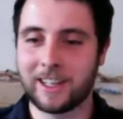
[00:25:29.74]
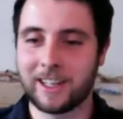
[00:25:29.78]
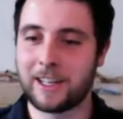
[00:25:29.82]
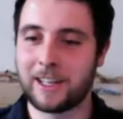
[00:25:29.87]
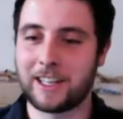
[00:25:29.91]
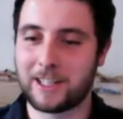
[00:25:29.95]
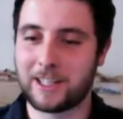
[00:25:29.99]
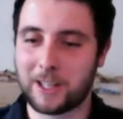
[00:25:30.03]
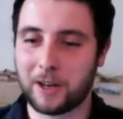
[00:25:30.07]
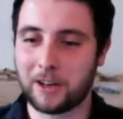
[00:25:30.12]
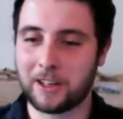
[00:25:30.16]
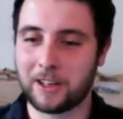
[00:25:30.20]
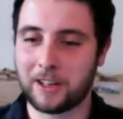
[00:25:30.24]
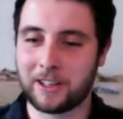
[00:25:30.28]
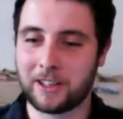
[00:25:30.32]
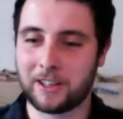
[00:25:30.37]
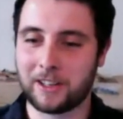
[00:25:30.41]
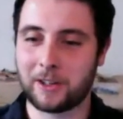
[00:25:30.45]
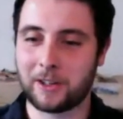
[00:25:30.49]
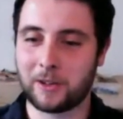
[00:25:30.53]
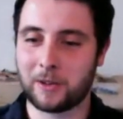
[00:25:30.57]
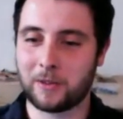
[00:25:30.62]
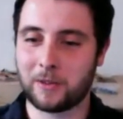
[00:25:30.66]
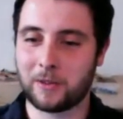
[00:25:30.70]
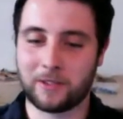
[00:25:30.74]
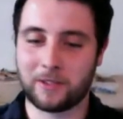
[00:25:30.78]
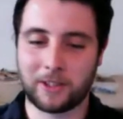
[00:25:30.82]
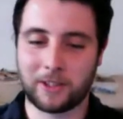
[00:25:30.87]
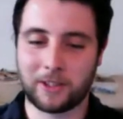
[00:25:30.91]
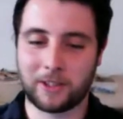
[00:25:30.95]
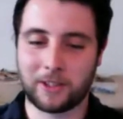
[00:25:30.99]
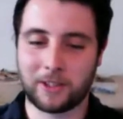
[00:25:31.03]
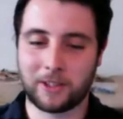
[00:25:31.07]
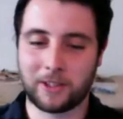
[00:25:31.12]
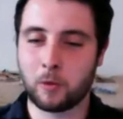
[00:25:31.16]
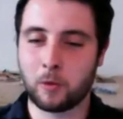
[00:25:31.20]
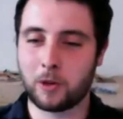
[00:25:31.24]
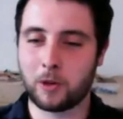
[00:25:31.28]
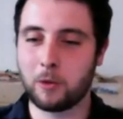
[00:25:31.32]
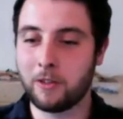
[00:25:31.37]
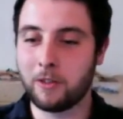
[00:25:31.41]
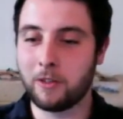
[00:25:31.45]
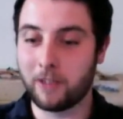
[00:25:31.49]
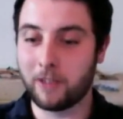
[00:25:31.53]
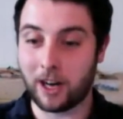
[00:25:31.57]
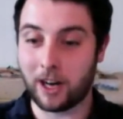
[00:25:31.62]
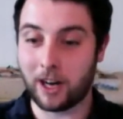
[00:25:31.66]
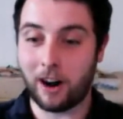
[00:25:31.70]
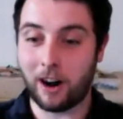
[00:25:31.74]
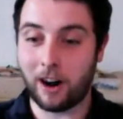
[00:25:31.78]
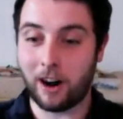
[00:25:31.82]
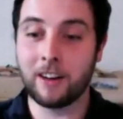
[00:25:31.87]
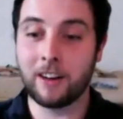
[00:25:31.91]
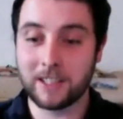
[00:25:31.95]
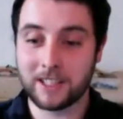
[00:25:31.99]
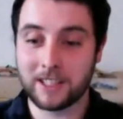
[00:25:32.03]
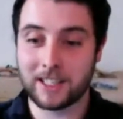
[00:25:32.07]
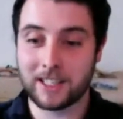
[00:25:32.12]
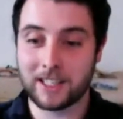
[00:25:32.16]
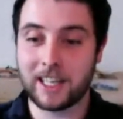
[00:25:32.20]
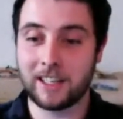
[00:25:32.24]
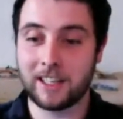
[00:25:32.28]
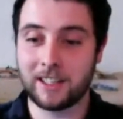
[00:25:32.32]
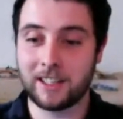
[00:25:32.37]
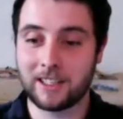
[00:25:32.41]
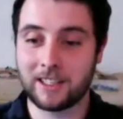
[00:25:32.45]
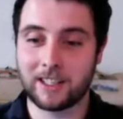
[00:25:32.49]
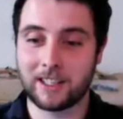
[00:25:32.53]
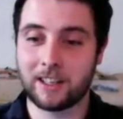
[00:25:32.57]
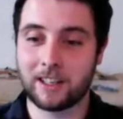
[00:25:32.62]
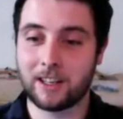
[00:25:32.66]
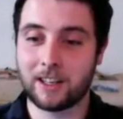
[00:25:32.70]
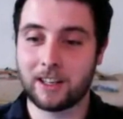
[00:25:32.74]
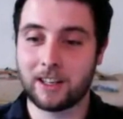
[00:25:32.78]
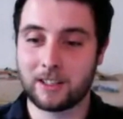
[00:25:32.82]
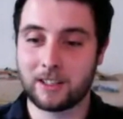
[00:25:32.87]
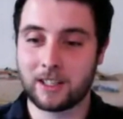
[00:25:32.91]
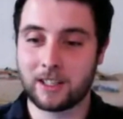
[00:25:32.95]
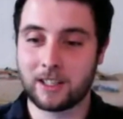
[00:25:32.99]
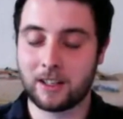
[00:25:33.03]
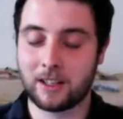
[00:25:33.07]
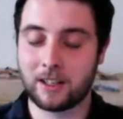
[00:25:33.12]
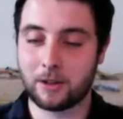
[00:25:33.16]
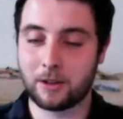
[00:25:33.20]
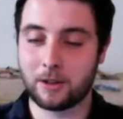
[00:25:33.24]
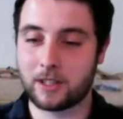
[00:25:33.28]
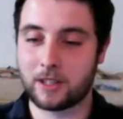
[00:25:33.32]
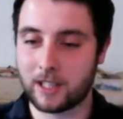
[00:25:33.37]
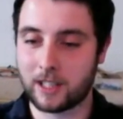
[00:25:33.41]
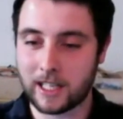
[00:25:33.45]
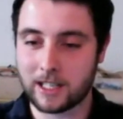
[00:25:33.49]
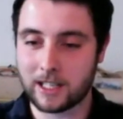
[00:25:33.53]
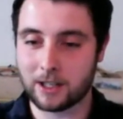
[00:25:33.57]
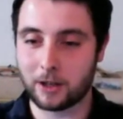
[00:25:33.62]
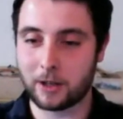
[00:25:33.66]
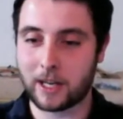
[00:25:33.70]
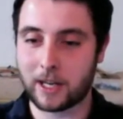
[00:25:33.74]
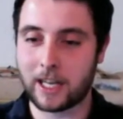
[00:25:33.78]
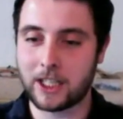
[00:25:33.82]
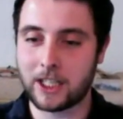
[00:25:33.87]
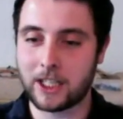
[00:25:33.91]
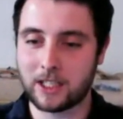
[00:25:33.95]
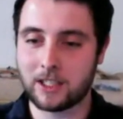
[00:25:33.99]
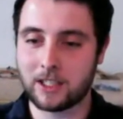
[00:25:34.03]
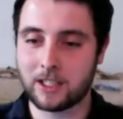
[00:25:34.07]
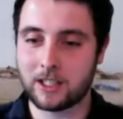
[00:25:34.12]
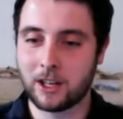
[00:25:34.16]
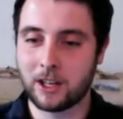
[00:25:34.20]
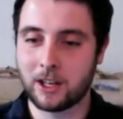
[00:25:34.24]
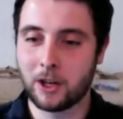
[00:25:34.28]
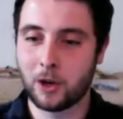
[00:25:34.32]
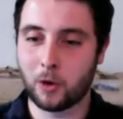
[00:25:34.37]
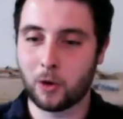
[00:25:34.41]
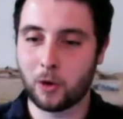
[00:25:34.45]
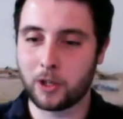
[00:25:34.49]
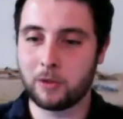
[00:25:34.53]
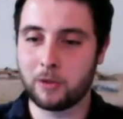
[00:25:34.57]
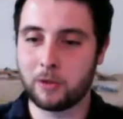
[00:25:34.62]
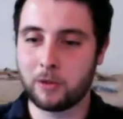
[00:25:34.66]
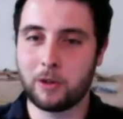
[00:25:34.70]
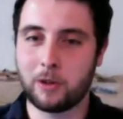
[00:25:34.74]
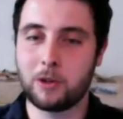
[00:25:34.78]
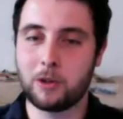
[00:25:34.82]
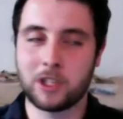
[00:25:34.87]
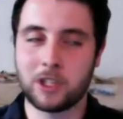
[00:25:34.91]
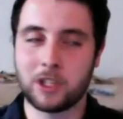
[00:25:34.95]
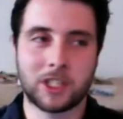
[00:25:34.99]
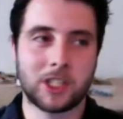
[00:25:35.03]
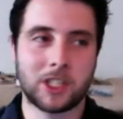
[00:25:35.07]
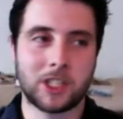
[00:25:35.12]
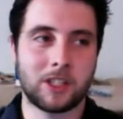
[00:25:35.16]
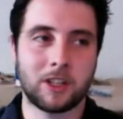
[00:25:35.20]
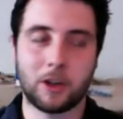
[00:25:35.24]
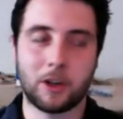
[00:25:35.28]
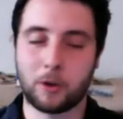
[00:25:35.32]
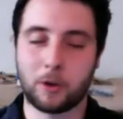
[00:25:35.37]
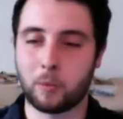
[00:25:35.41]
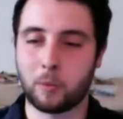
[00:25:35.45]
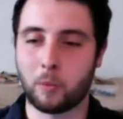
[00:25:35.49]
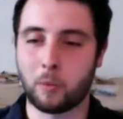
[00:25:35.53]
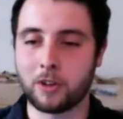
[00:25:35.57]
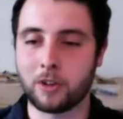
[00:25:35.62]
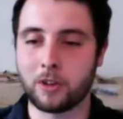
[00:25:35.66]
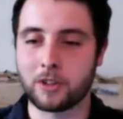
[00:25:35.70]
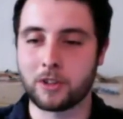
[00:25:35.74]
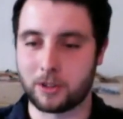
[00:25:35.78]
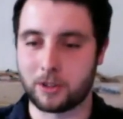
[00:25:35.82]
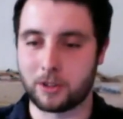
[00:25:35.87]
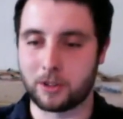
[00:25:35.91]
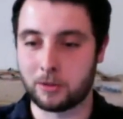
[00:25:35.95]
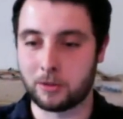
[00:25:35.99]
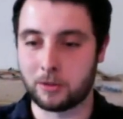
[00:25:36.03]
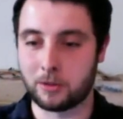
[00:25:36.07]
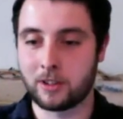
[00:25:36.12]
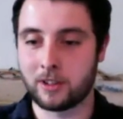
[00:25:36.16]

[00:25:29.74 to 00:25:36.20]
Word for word: it's, it, you you either can't take it to that to the to these locations, or you you just don't want to.